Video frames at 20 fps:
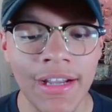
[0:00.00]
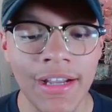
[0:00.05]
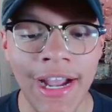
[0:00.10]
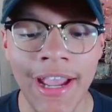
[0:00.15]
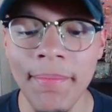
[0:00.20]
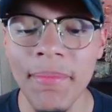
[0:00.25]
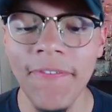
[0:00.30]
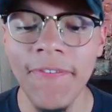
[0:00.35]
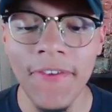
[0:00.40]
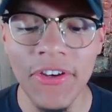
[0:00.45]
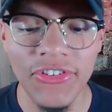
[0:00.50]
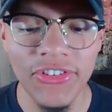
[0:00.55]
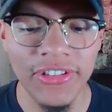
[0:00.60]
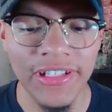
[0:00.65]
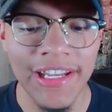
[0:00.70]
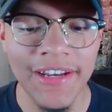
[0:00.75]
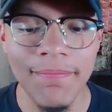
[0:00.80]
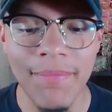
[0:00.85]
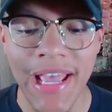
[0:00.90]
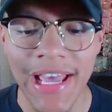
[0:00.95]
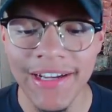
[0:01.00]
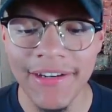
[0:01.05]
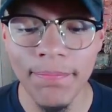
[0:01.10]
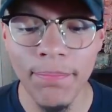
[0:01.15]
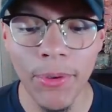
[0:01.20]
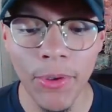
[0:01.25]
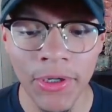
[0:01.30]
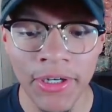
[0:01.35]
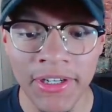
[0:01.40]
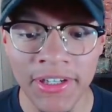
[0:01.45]
I'm officially in Madden
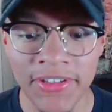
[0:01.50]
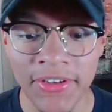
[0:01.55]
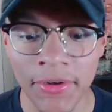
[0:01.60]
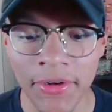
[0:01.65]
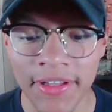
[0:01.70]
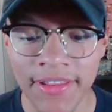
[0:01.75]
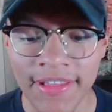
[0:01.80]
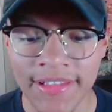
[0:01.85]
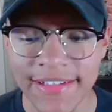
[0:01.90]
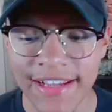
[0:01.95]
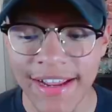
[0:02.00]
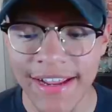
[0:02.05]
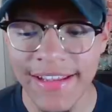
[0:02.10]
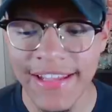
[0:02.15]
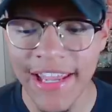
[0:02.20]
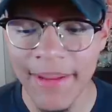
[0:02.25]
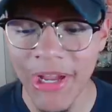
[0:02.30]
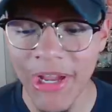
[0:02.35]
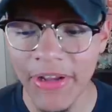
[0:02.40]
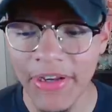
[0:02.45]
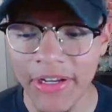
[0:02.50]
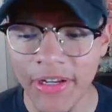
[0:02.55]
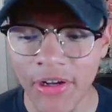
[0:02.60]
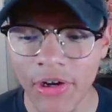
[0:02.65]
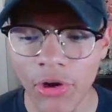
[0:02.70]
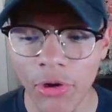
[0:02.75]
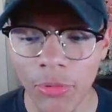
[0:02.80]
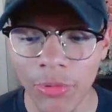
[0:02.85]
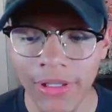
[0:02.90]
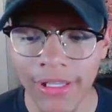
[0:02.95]
Purgatory. This guy came out in
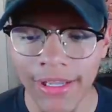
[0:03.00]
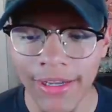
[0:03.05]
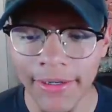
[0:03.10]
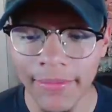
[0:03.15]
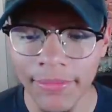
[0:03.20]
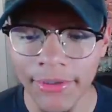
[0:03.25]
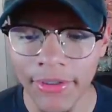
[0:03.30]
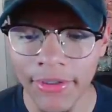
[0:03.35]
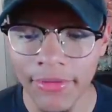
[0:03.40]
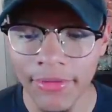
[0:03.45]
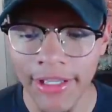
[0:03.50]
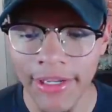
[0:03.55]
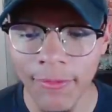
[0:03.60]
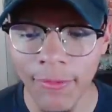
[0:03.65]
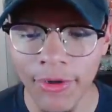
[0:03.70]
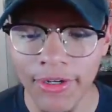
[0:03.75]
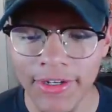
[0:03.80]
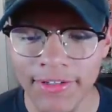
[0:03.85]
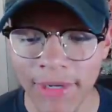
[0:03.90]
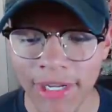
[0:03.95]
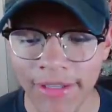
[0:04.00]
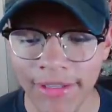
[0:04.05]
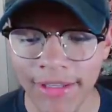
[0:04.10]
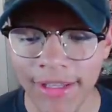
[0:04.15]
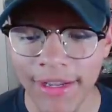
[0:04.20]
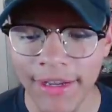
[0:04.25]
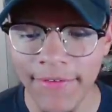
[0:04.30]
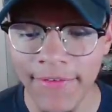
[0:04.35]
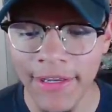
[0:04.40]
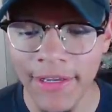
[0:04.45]
goal line, bro. Like, what is my
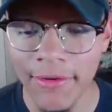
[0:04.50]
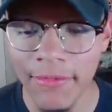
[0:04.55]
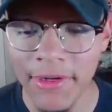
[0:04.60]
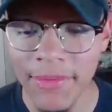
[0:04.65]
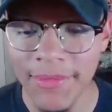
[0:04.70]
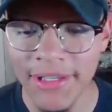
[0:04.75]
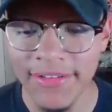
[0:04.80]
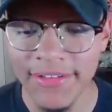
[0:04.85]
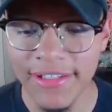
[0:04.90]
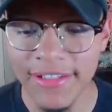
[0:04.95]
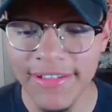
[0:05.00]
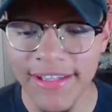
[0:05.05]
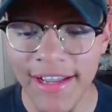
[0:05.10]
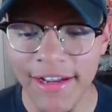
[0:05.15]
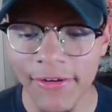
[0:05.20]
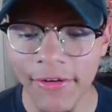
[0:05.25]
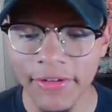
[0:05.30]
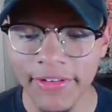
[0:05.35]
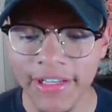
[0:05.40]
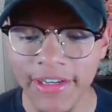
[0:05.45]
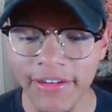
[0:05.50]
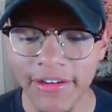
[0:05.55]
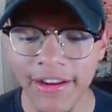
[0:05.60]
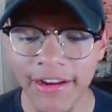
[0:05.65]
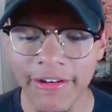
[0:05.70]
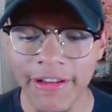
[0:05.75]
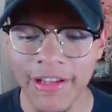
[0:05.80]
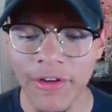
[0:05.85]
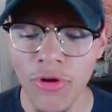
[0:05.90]
life? And then we missed the tackle on Derrick Henry.